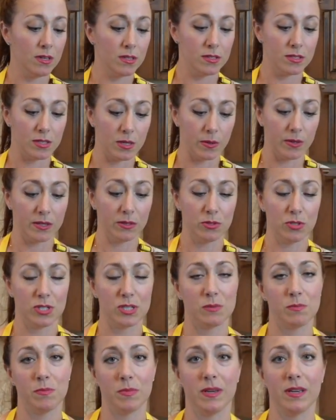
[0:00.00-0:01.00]
So it'll
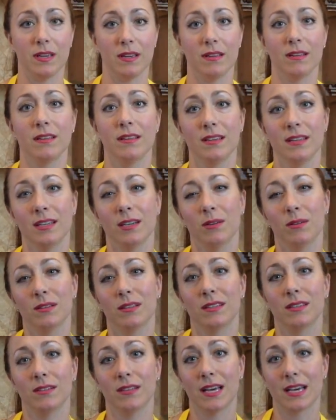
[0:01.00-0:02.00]
just be, you know, a
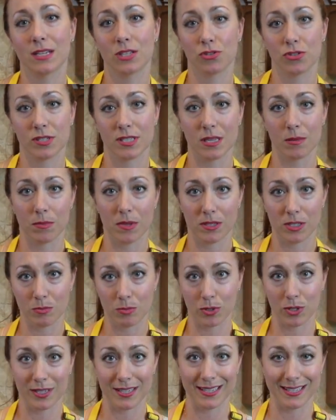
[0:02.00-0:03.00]
little extra something to
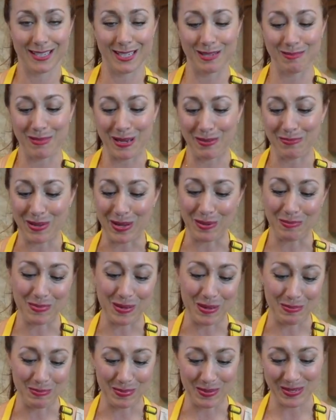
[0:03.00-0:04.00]
put into my bell
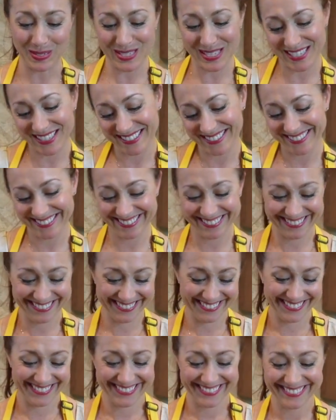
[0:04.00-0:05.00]
peppers
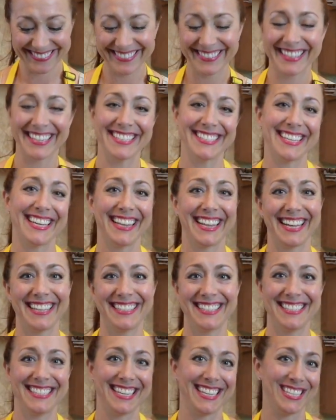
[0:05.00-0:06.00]
because I like
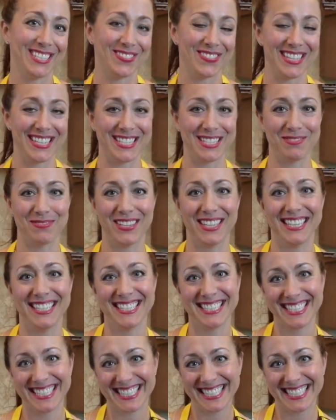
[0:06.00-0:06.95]
to change recipes.